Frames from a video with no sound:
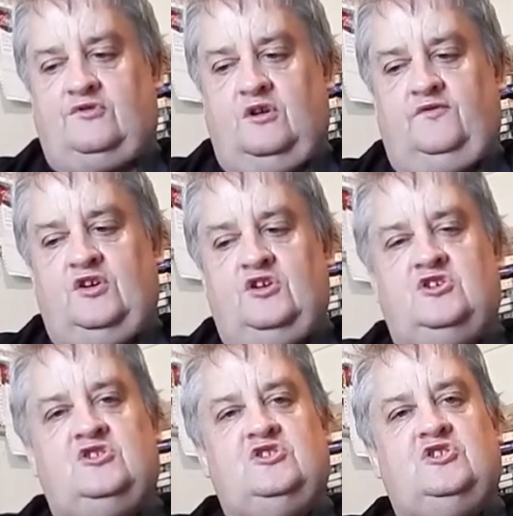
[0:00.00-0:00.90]

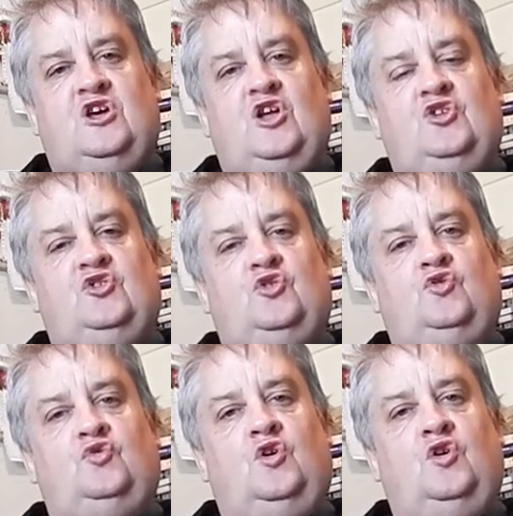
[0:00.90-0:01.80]
Driven on
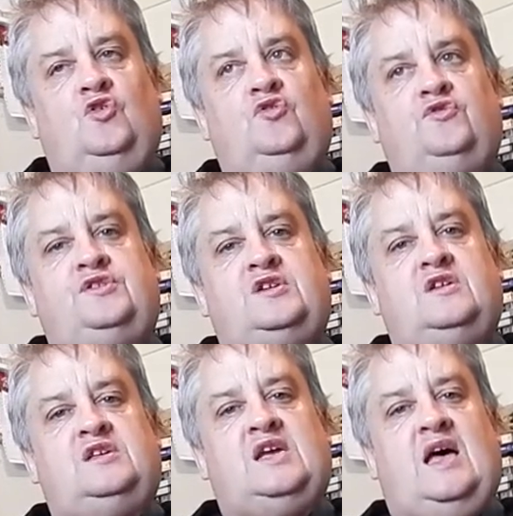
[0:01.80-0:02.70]
the road
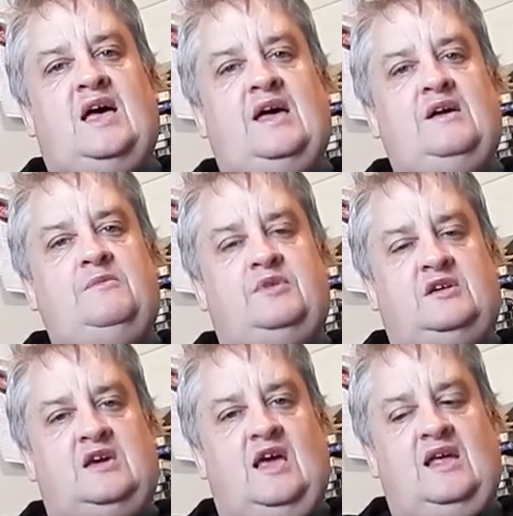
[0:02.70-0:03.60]
since I
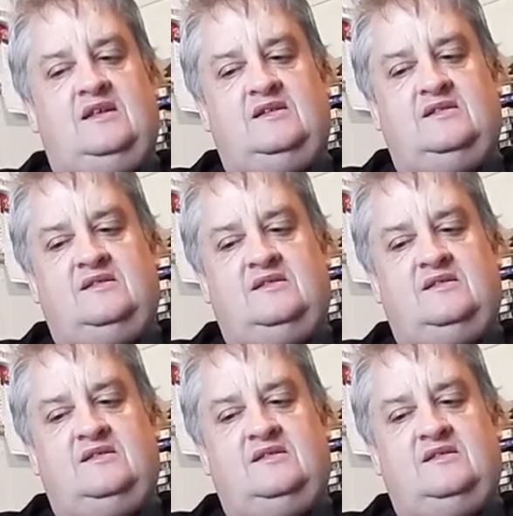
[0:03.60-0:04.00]
began,